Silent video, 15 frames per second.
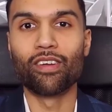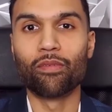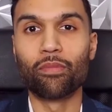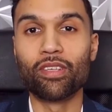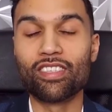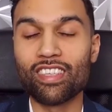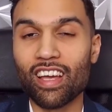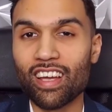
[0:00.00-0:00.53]

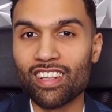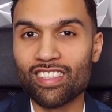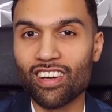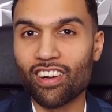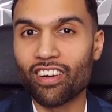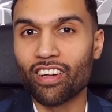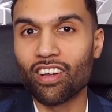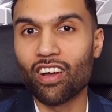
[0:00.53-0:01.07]
Besides,
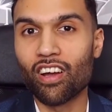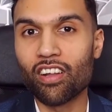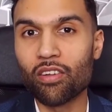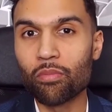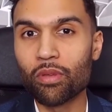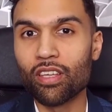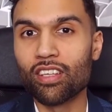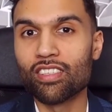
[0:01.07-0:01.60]
our
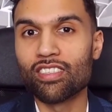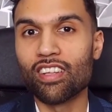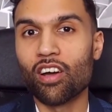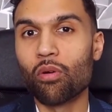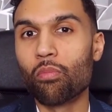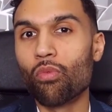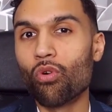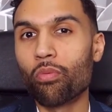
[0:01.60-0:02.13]
economy is
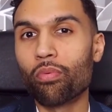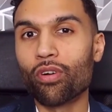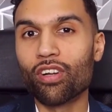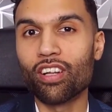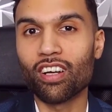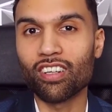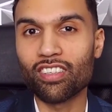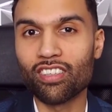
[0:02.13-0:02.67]
now more
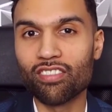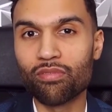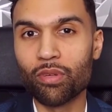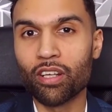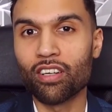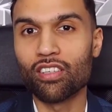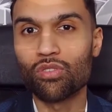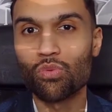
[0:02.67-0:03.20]
productive
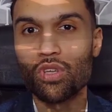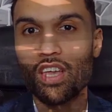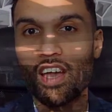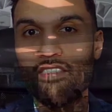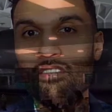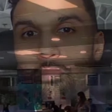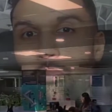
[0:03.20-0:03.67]
because we have